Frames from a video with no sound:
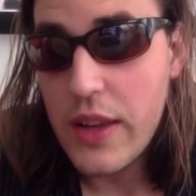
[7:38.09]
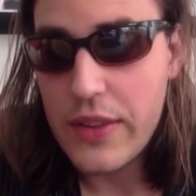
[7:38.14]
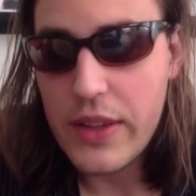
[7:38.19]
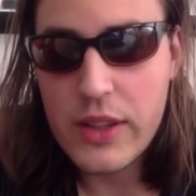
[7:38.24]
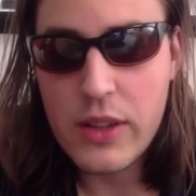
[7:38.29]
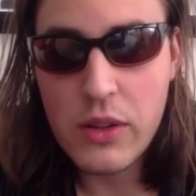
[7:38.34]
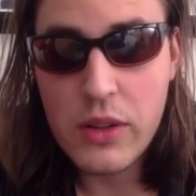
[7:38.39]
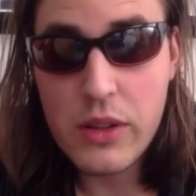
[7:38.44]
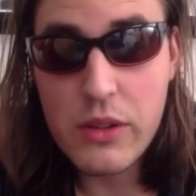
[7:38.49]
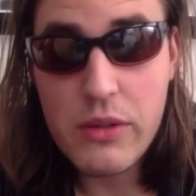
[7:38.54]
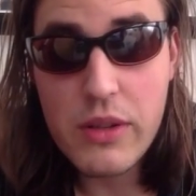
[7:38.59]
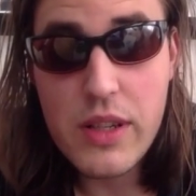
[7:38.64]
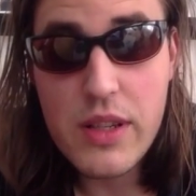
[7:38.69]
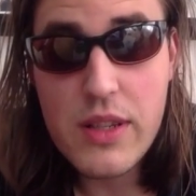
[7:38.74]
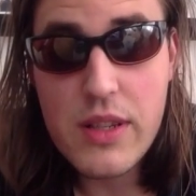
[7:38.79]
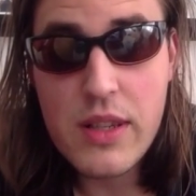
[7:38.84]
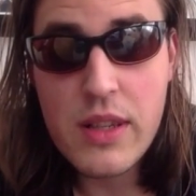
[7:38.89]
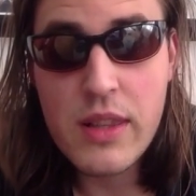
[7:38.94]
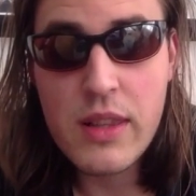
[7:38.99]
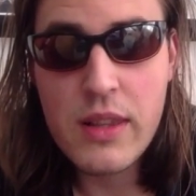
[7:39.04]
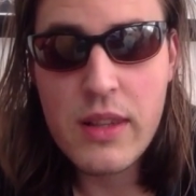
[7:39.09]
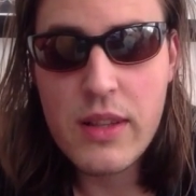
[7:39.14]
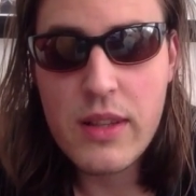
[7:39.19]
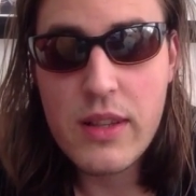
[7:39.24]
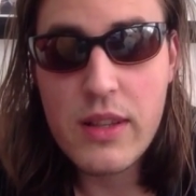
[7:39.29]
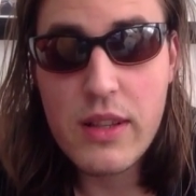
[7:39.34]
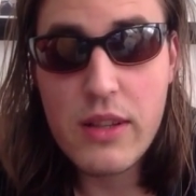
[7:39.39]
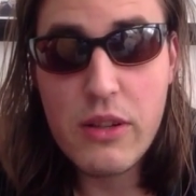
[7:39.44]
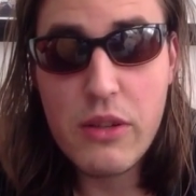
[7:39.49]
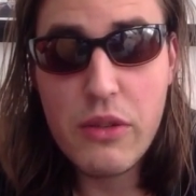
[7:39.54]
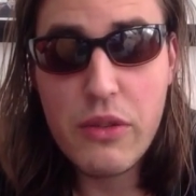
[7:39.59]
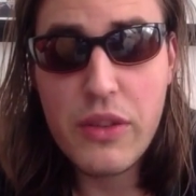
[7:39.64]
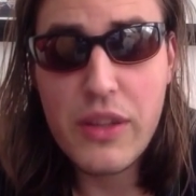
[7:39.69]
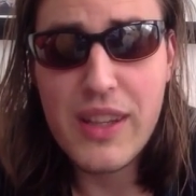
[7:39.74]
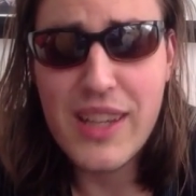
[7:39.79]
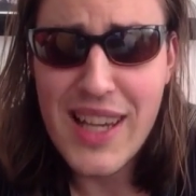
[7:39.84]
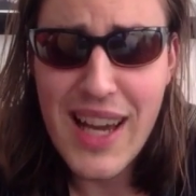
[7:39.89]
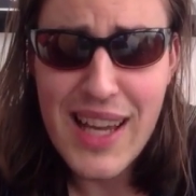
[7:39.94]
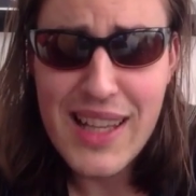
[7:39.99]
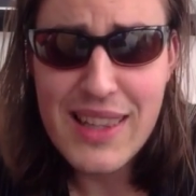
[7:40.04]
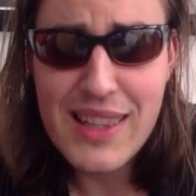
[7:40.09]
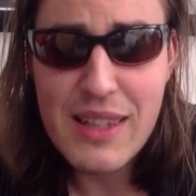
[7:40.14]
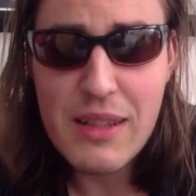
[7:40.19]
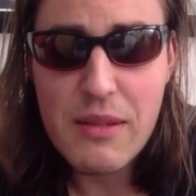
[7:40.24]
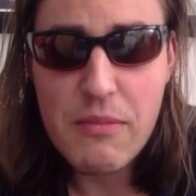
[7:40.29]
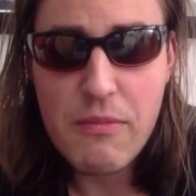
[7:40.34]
that the only reason Luffy got